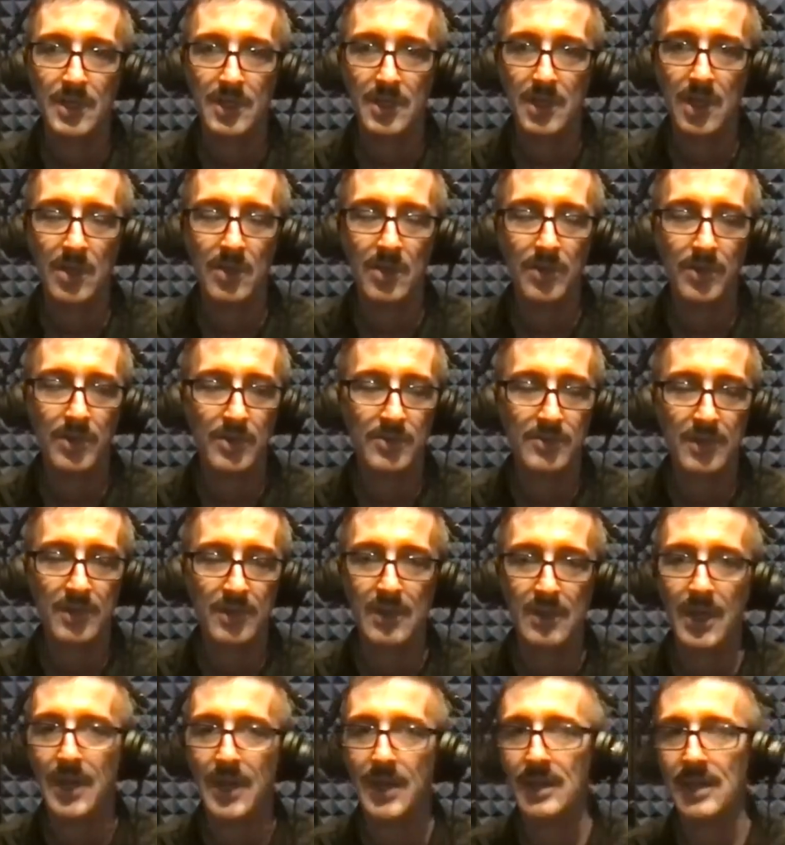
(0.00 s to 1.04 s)
you know, there's a
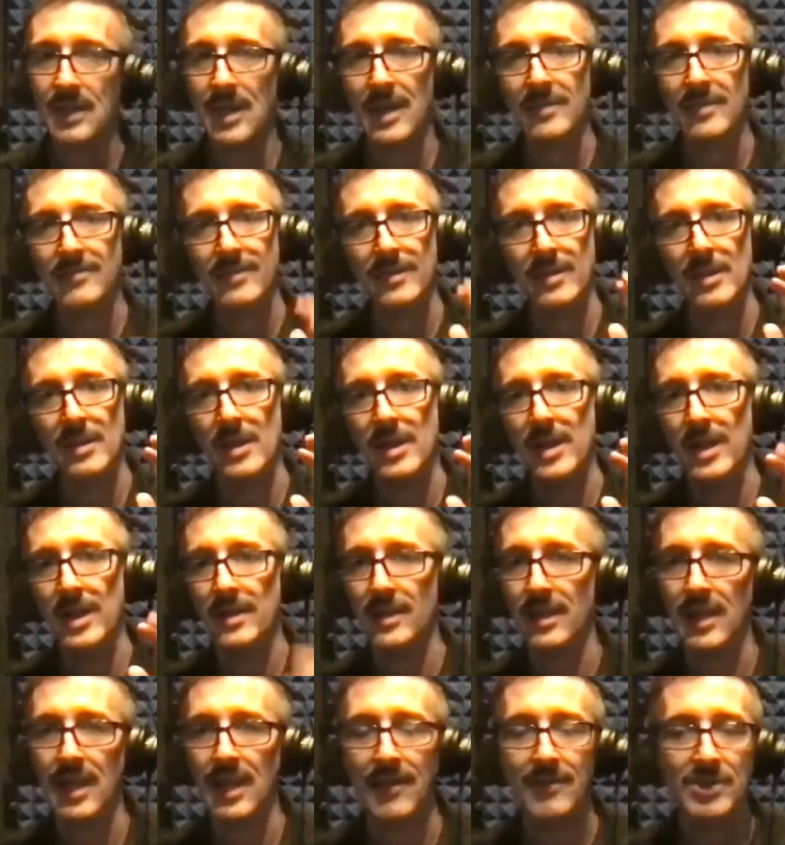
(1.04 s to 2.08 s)
lot of guys in line
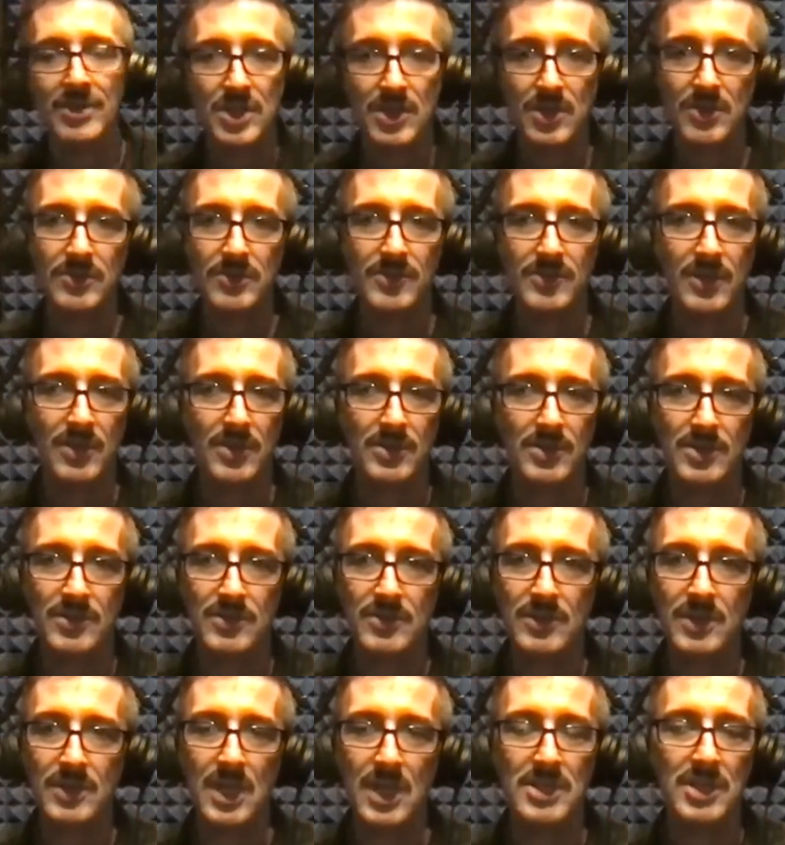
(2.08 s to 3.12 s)
that had shows that are
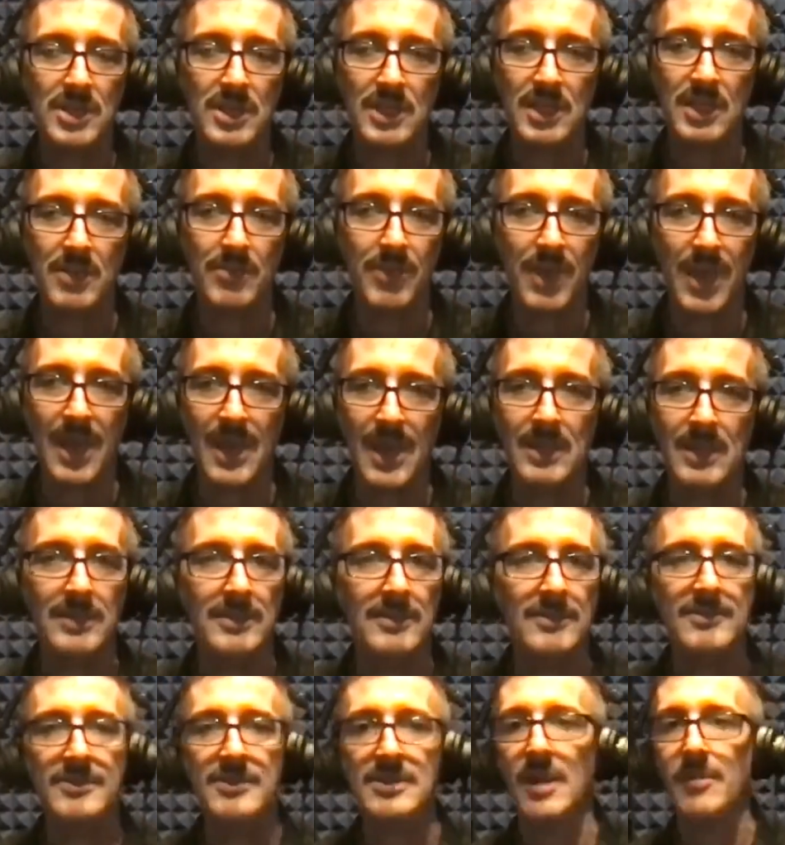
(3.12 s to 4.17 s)
just itching to get back
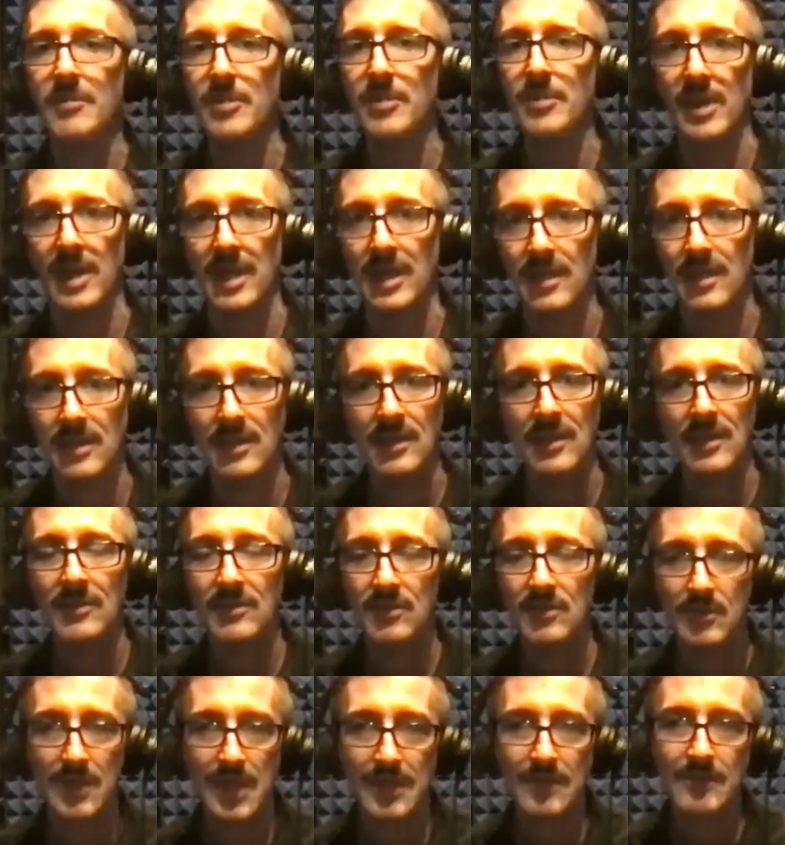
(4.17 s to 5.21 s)
into something.
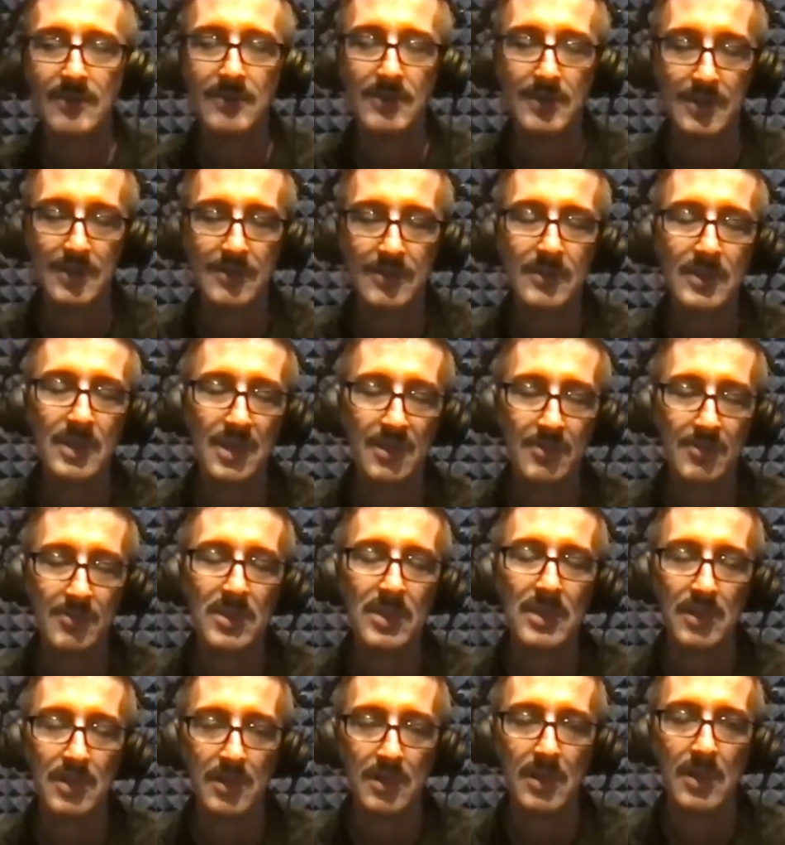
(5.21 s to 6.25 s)
So that's going to
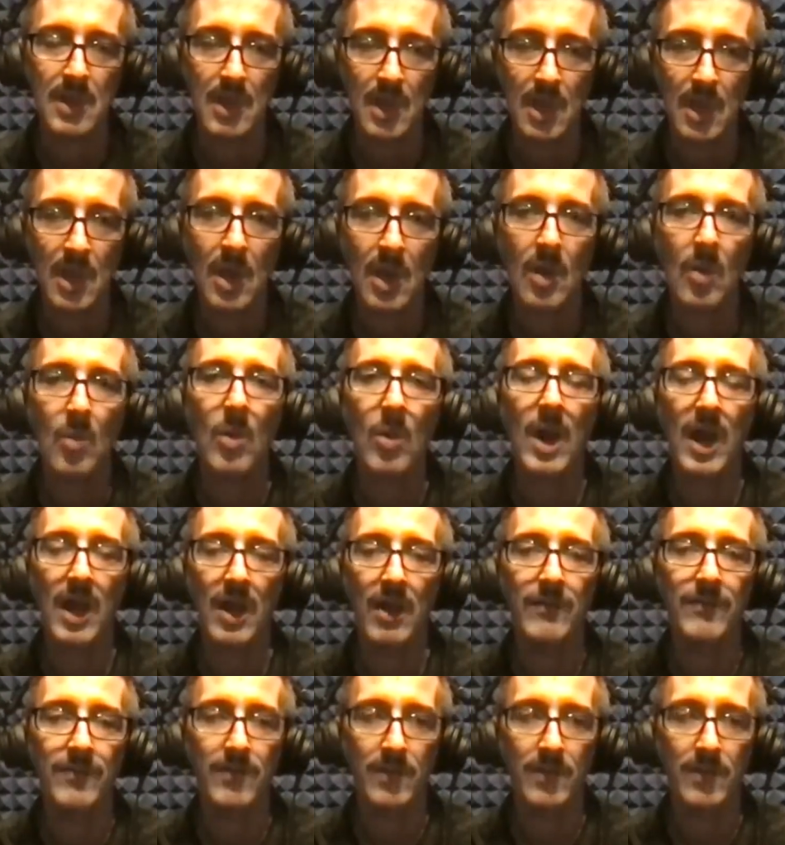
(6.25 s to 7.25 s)
be a while